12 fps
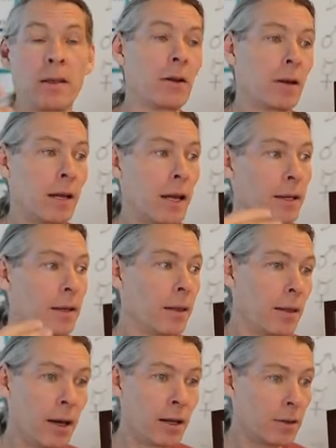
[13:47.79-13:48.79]
They're connecting
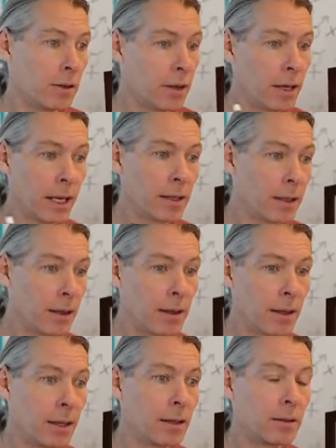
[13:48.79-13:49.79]
thoughts, they're connecting
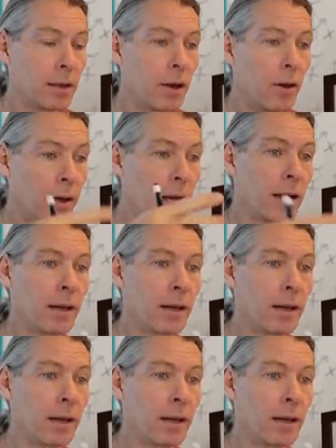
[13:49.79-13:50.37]
things, and oh yeah,